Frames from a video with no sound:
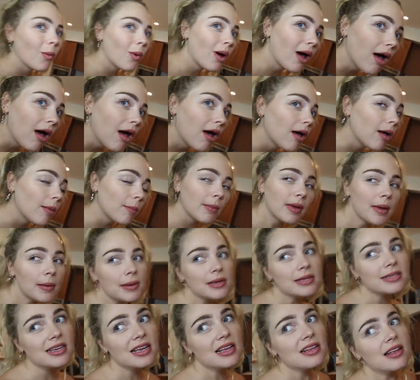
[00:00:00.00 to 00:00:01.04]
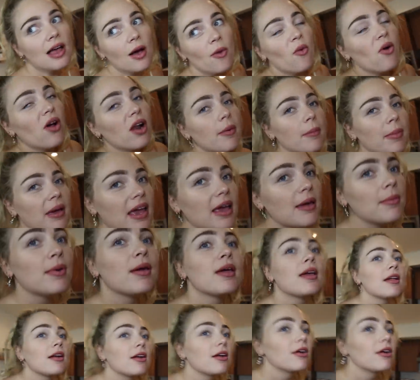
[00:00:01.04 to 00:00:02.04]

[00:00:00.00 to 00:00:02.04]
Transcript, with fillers: well, maybe it's because I want a baby, you